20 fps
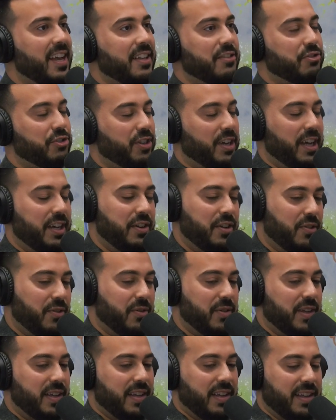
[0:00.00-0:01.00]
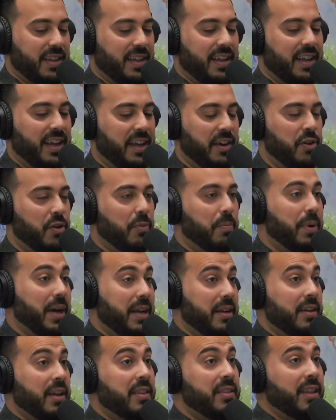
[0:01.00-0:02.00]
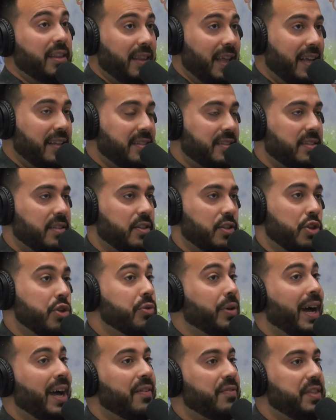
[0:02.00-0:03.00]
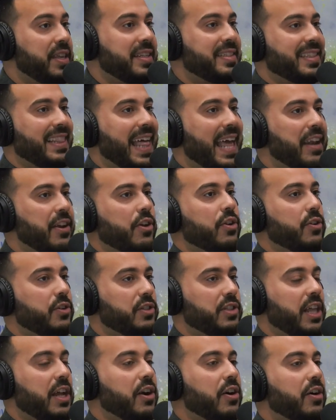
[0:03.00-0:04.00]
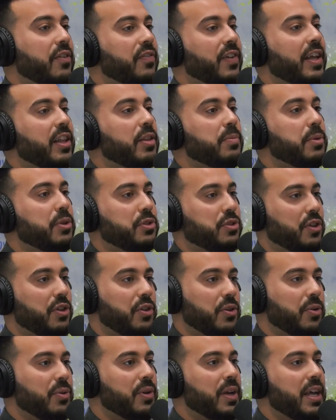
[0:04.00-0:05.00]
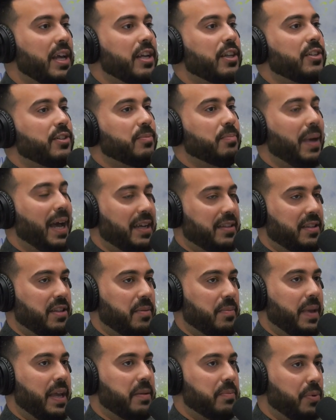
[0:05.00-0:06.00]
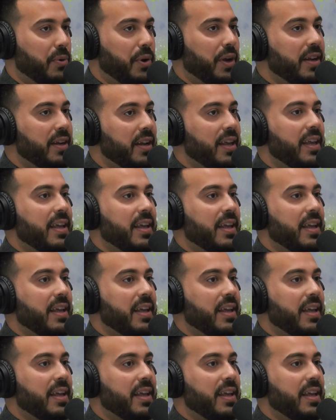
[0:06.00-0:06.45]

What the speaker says: Sketch. I know. But nonetheless, you have these lenders that are available to you. Back to the main point.